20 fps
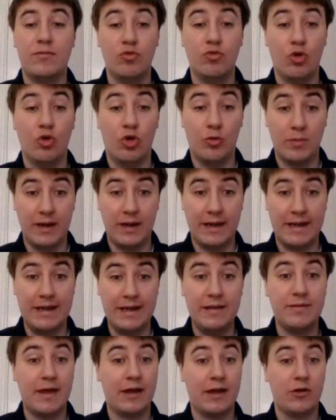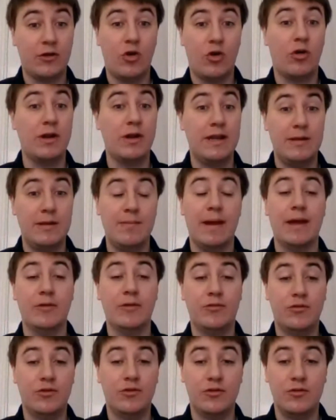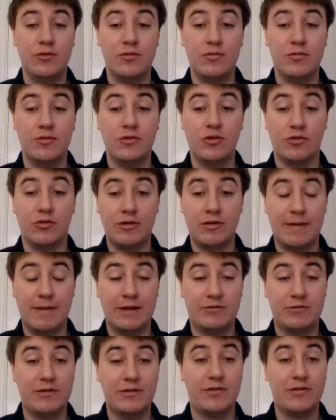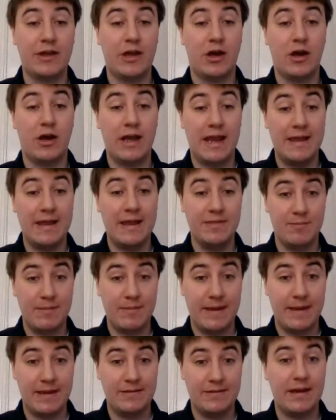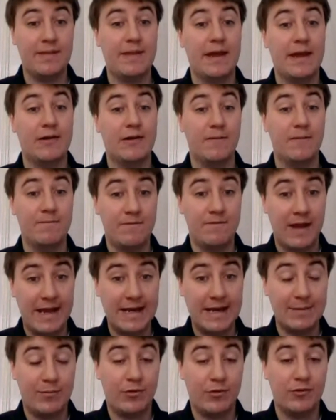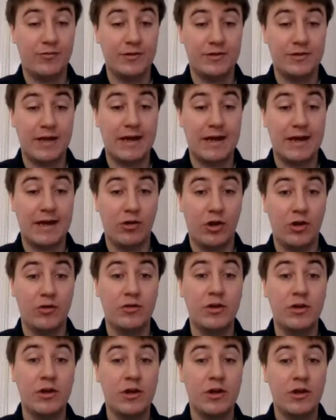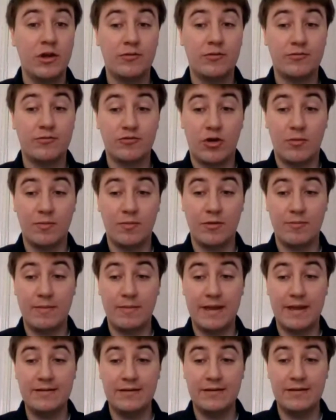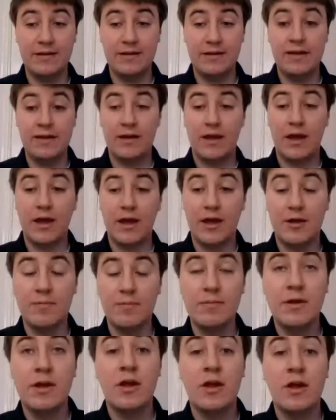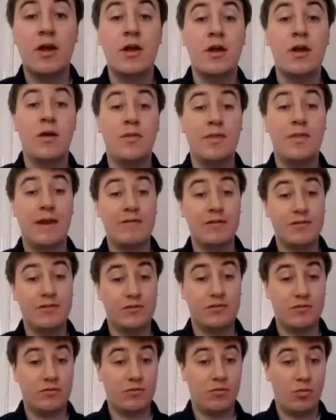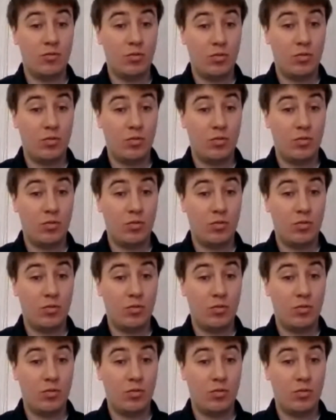normally they are not emailed to your email address. They are in the MID and they are available for download from the MID. There is